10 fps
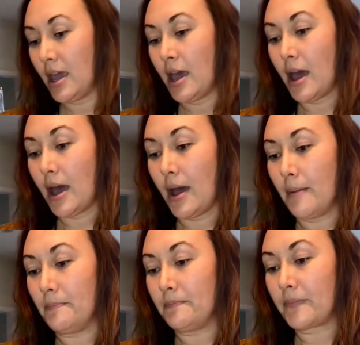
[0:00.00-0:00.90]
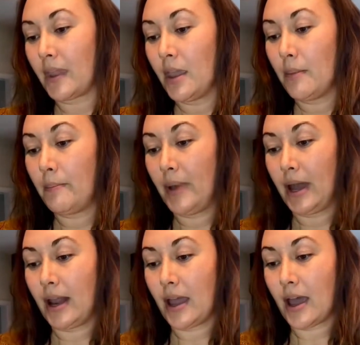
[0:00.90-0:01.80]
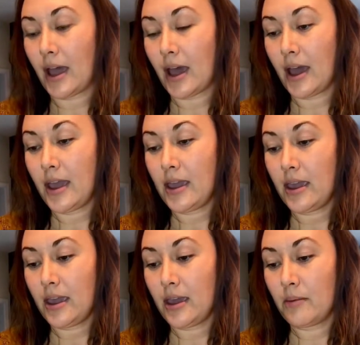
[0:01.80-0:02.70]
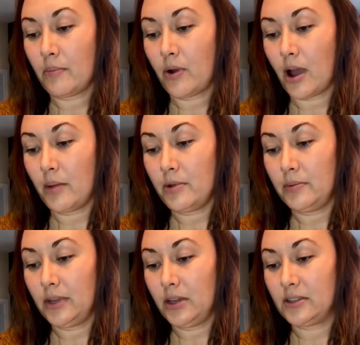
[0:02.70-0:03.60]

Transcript: But I am probably,